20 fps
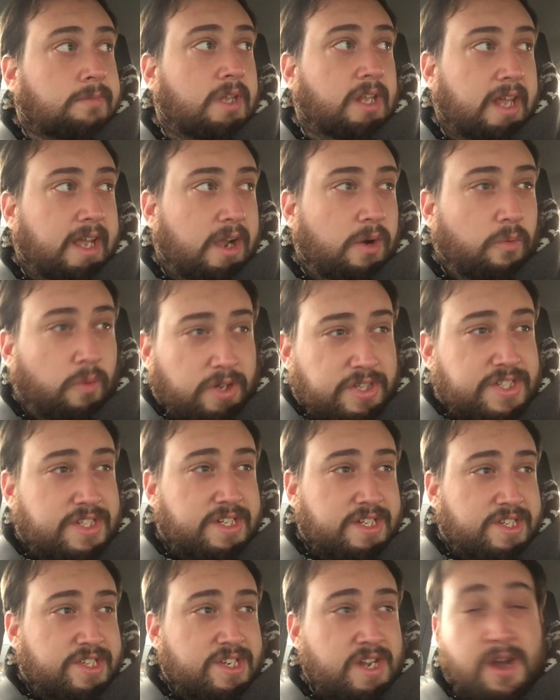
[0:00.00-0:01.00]
Like it wants
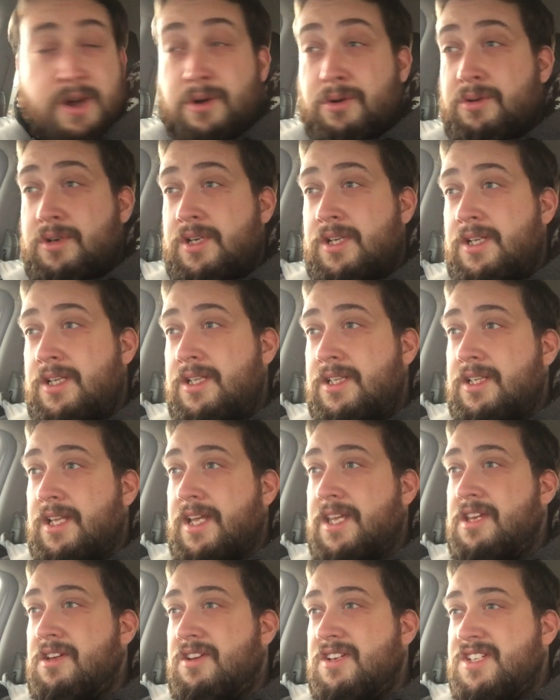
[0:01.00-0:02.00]
to snow.
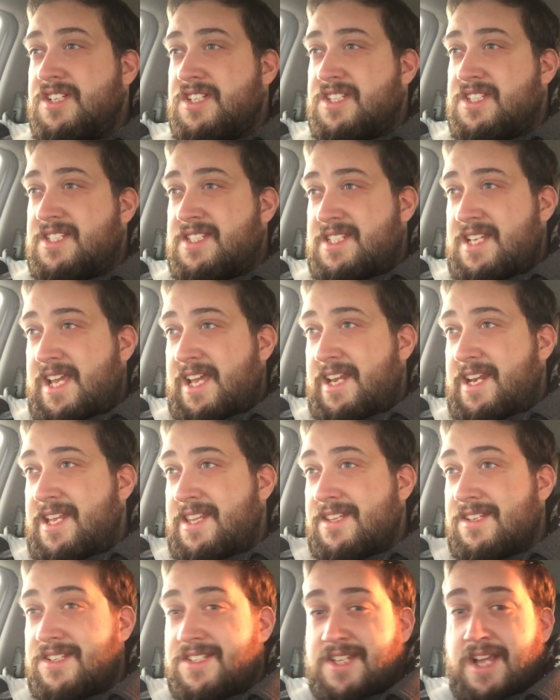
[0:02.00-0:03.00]
Like you can just see it in
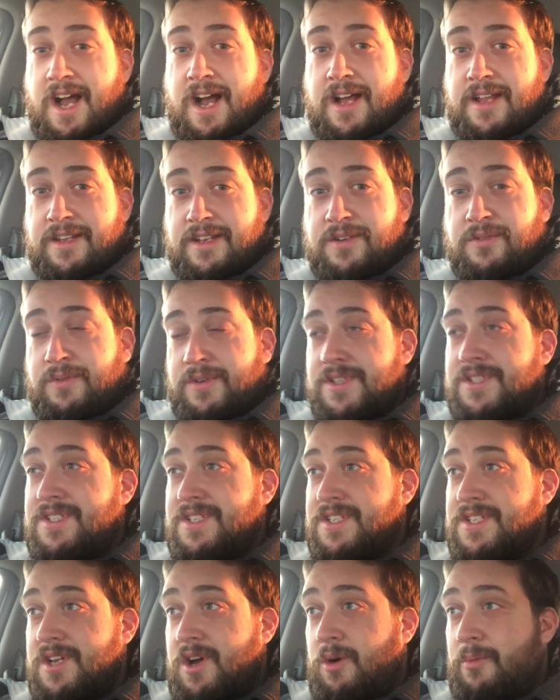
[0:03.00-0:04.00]
the sky that it wants to
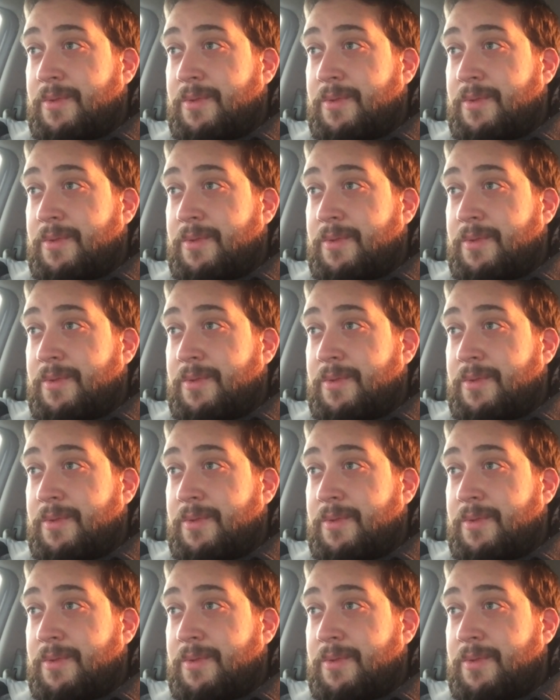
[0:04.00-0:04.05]
snow,